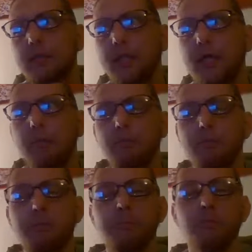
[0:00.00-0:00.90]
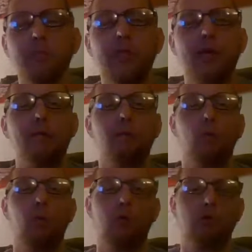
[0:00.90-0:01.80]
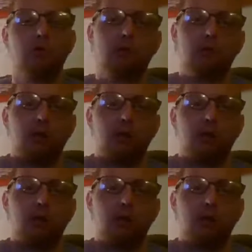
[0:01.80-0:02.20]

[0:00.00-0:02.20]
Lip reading: They have they have more